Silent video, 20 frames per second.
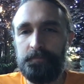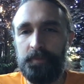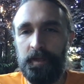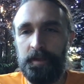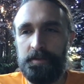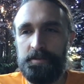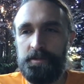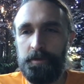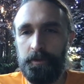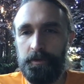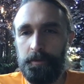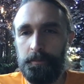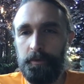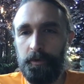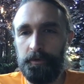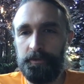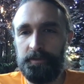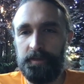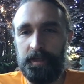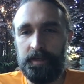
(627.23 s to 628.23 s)
And so they're
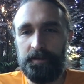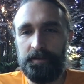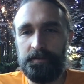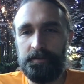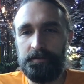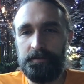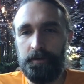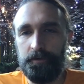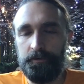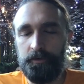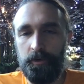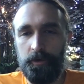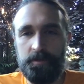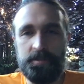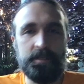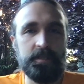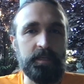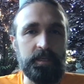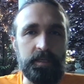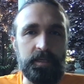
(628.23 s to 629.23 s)
both, like, of
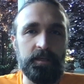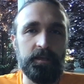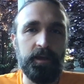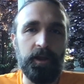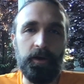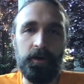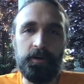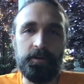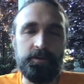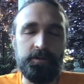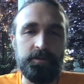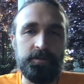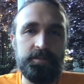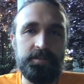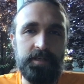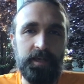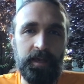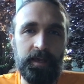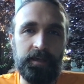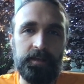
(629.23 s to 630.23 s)
course, key characters,
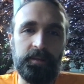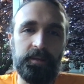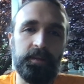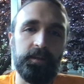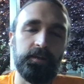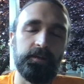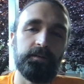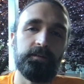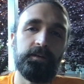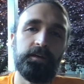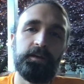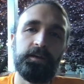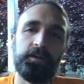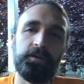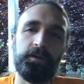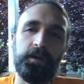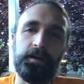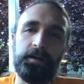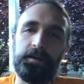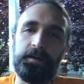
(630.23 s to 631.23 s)
say, in the
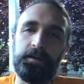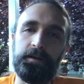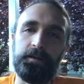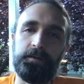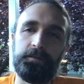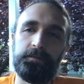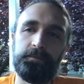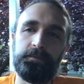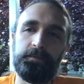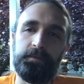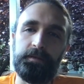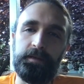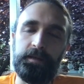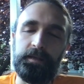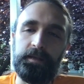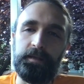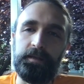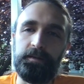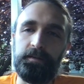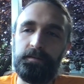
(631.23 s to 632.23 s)

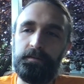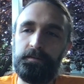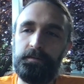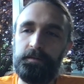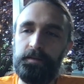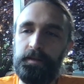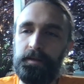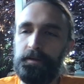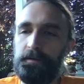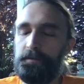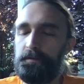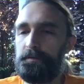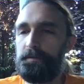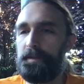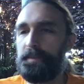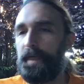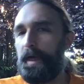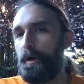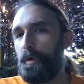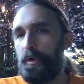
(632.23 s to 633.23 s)

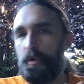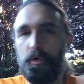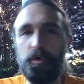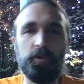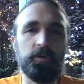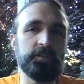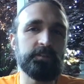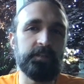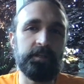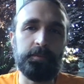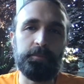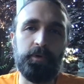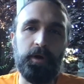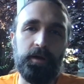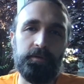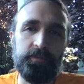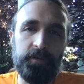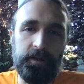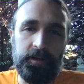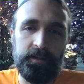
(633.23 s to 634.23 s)
in that whole, say,
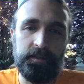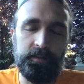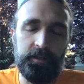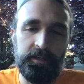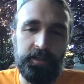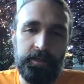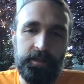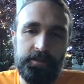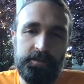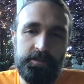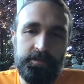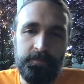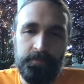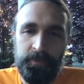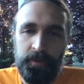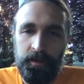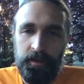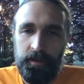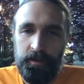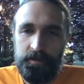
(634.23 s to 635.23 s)
prophetic lineage.
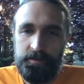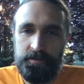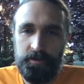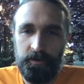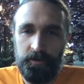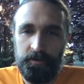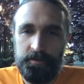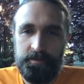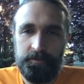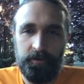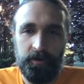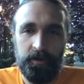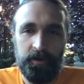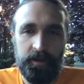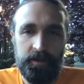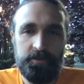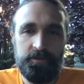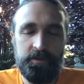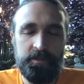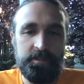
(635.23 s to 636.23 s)
So it's a very
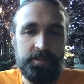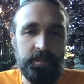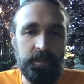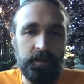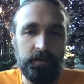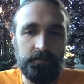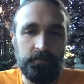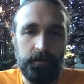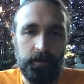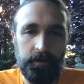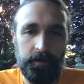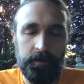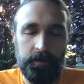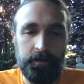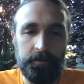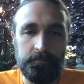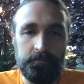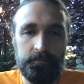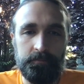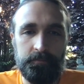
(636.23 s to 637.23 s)
interesting
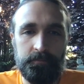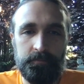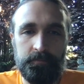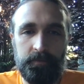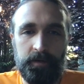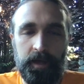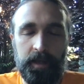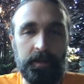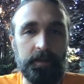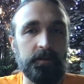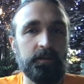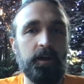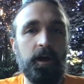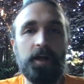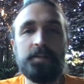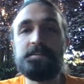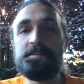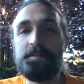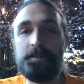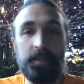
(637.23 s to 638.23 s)
kind of
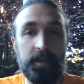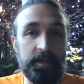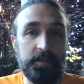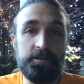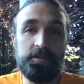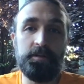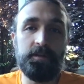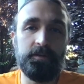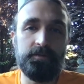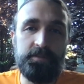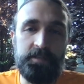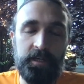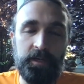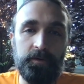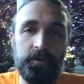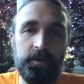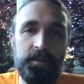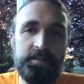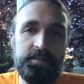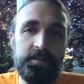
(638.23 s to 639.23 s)
constellation of
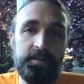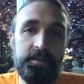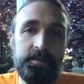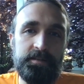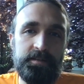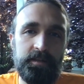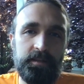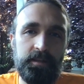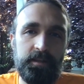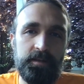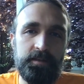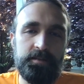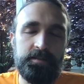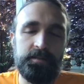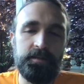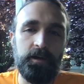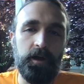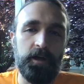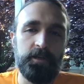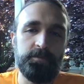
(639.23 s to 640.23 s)
synchronicities in this
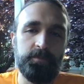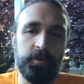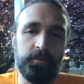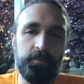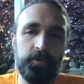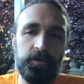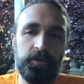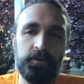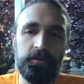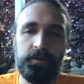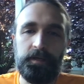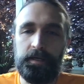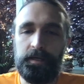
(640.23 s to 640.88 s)
cosmic moon.